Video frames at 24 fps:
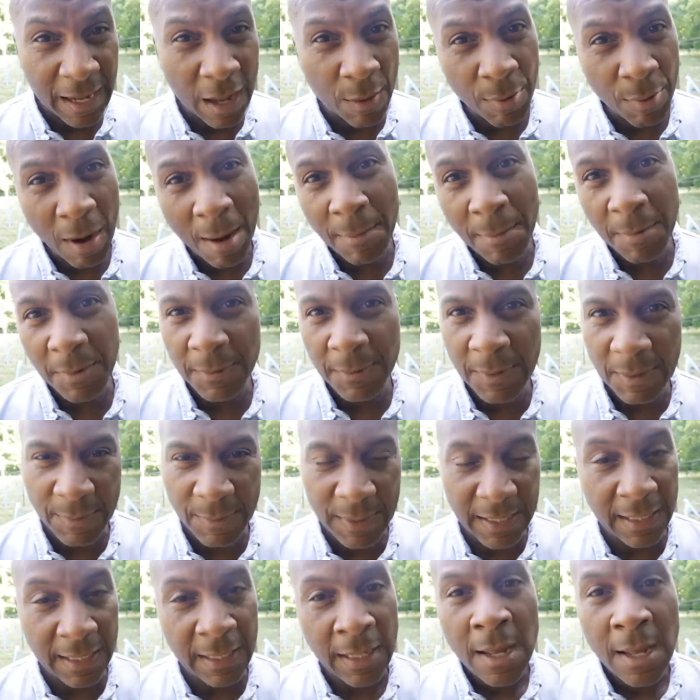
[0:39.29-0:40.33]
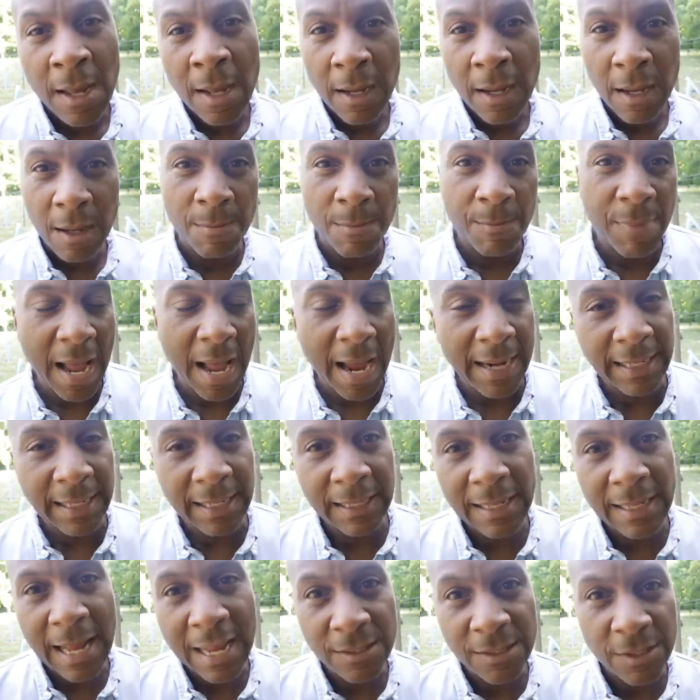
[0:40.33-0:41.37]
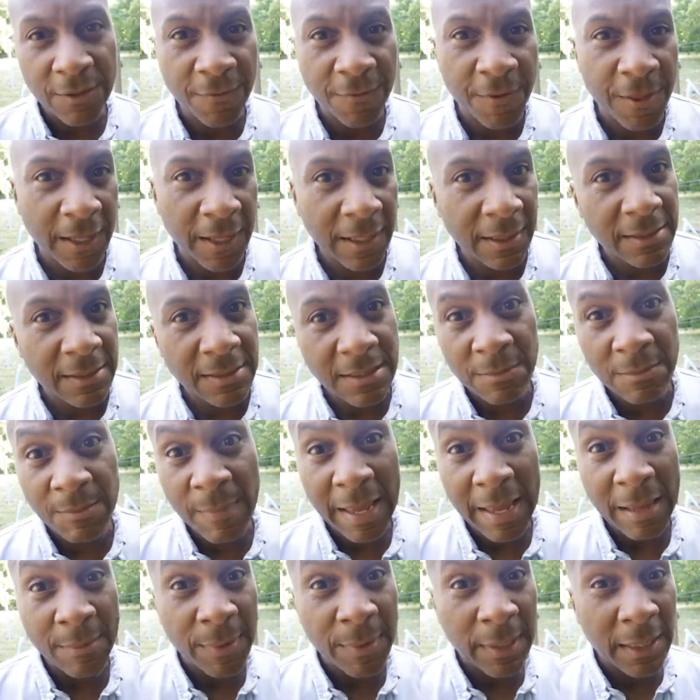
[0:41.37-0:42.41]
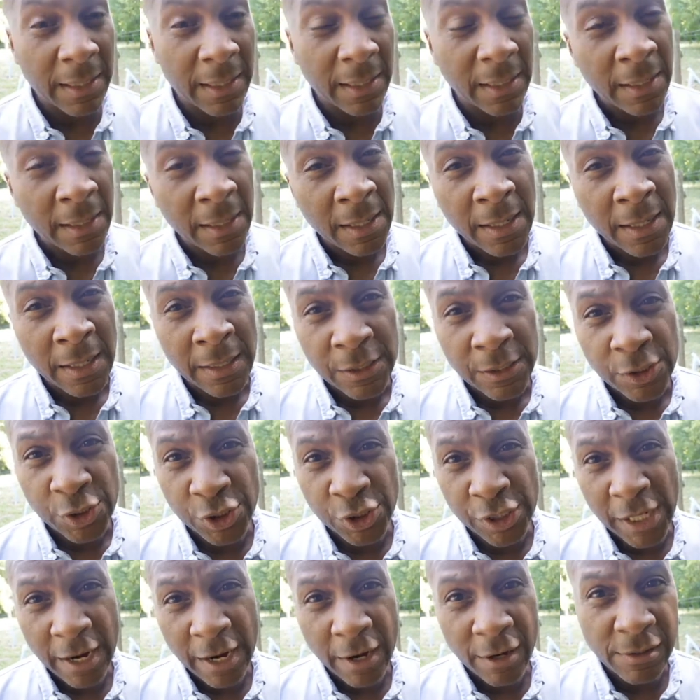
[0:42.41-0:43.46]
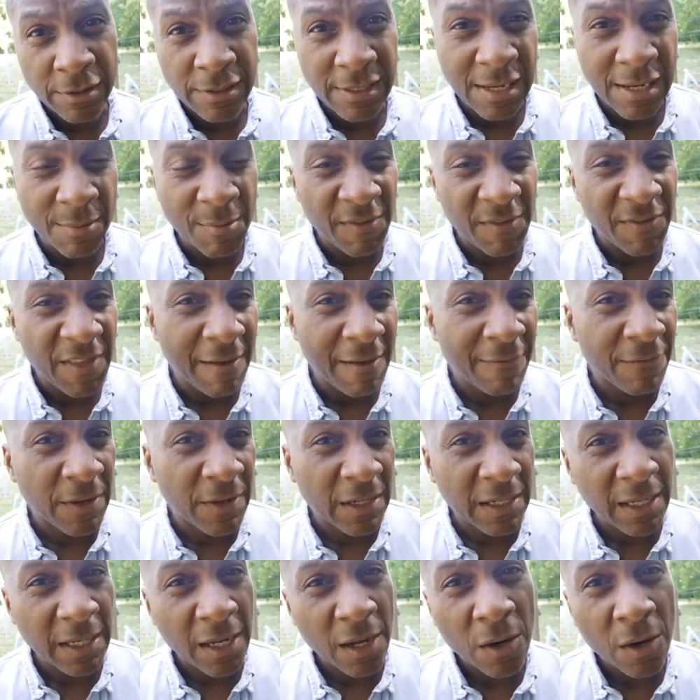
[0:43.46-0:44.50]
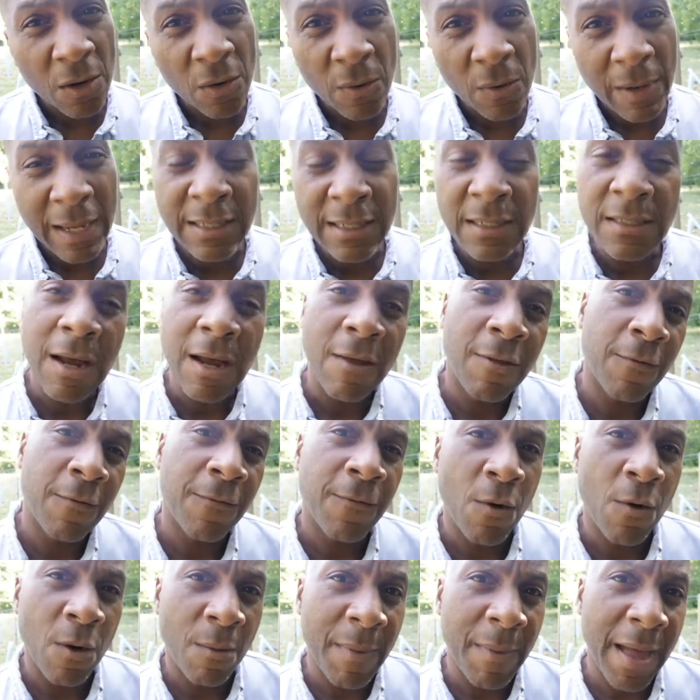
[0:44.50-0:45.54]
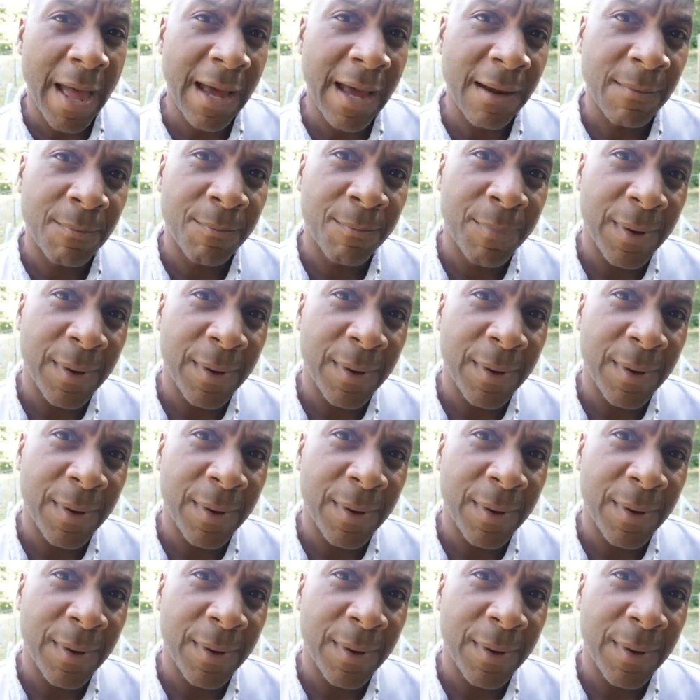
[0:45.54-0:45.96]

I'll probably be combining lots of things and maybe share some of that video in another format.